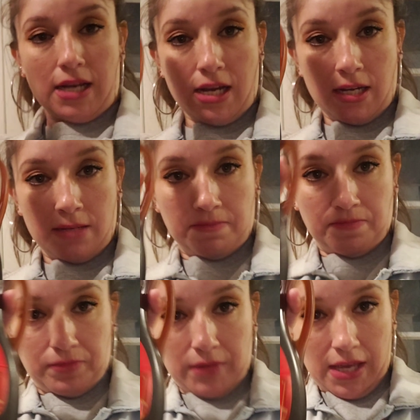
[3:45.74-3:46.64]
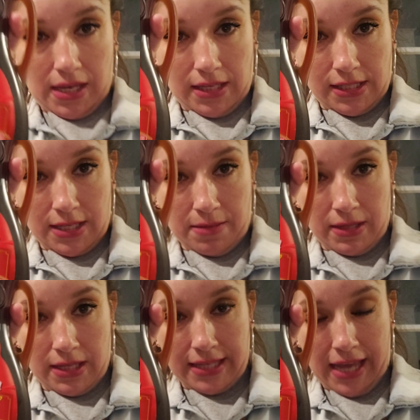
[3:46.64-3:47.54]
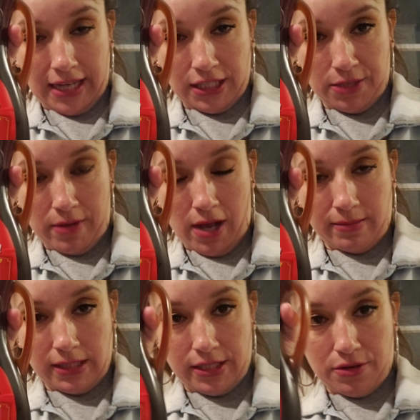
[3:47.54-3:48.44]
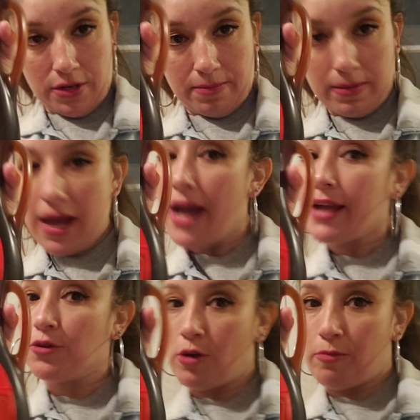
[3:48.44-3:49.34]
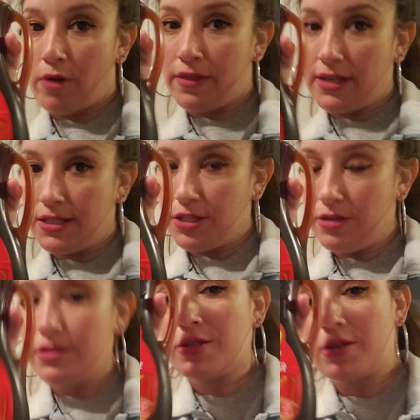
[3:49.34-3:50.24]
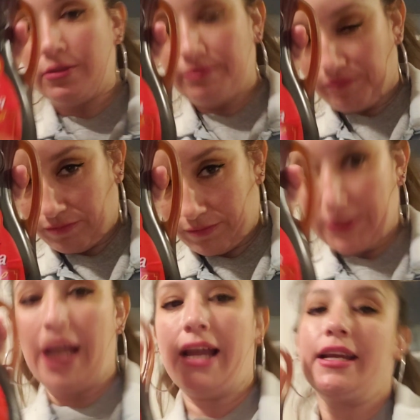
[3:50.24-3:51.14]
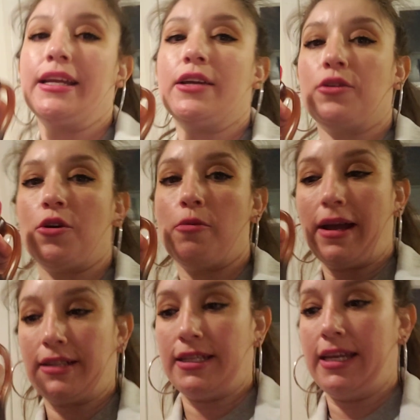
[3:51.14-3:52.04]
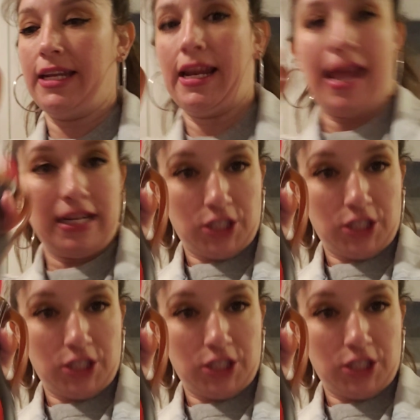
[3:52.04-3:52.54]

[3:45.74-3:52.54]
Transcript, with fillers: um, some of this Aunt Jemima syrup. I grew up on this too, so I go back to getting Aunt